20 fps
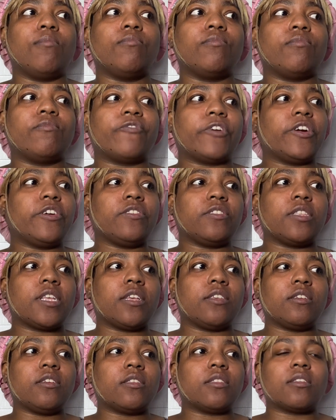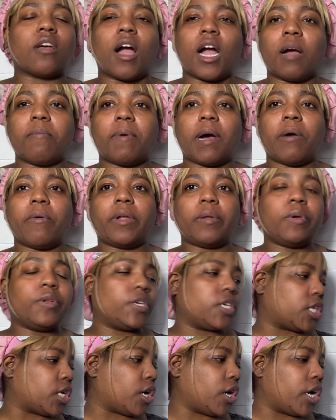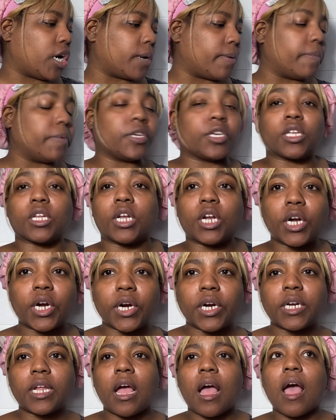First, let's just talk about what we just heard, what we just learned.